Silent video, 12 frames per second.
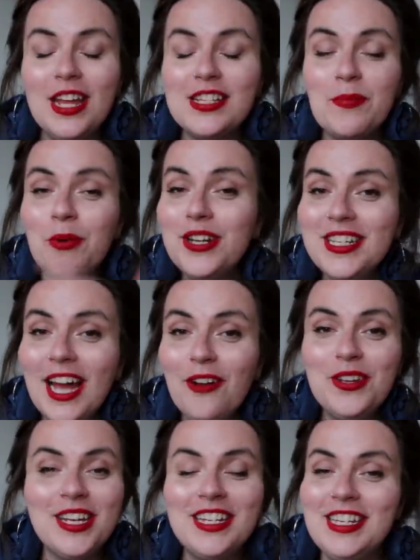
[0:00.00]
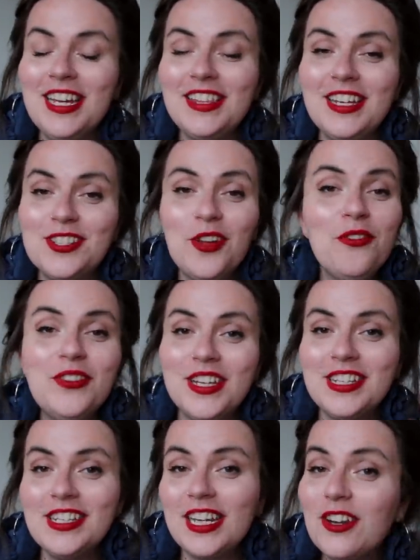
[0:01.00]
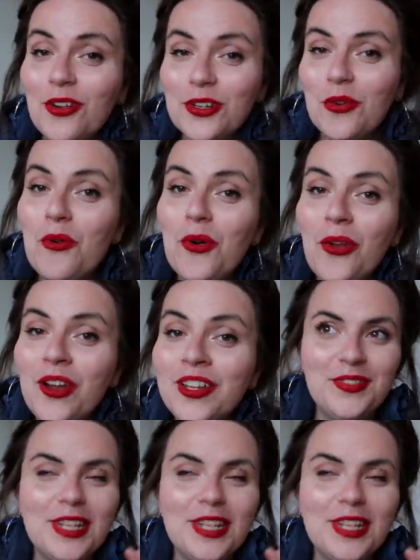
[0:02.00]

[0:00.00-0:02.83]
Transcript: It's a printout, you can tick things off, you can stick it on your wall.